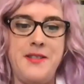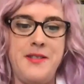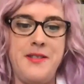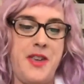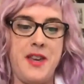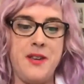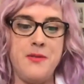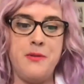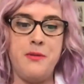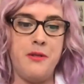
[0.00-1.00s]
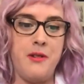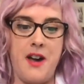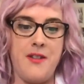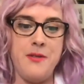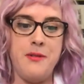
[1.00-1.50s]
thank you
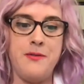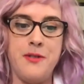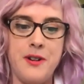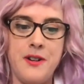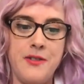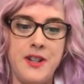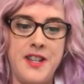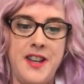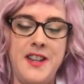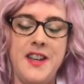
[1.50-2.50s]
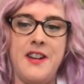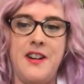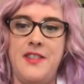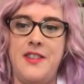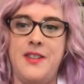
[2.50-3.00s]
everyone for attending on
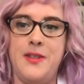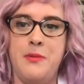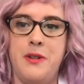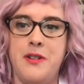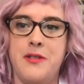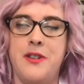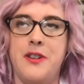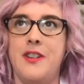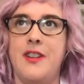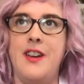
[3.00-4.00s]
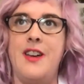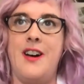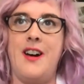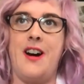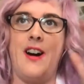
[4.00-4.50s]
this wonderful
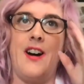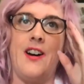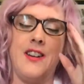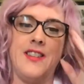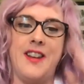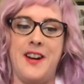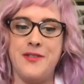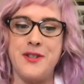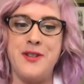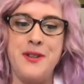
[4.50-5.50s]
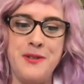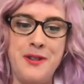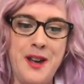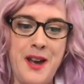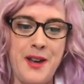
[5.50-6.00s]
uh, August
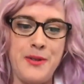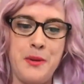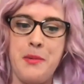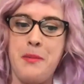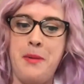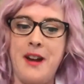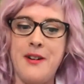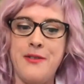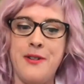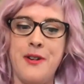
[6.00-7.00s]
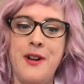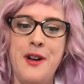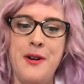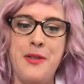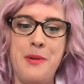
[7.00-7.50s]
afternoon as we prepare for
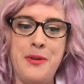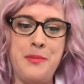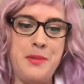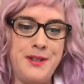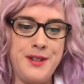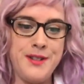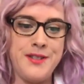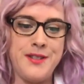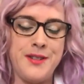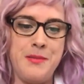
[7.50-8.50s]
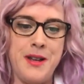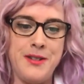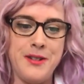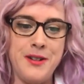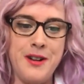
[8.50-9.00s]
the most busiest
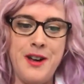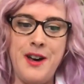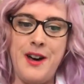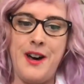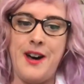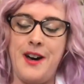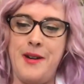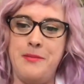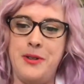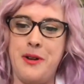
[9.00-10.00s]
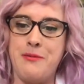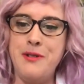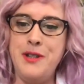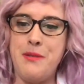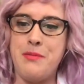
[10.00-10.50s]
semester. Um, so I
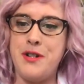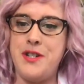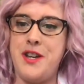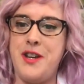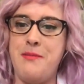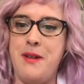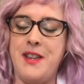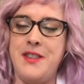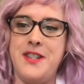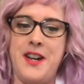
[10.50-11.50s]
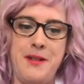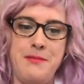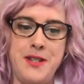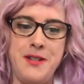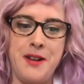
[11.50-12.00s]
really appreciate you making the time
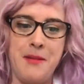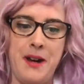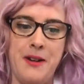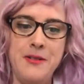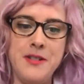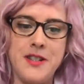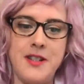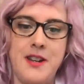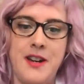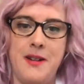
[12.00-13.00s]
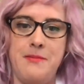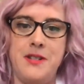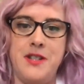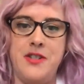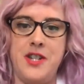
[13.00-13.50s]
to come out um,
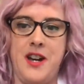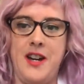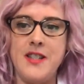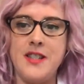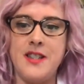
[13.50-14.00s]
to chat.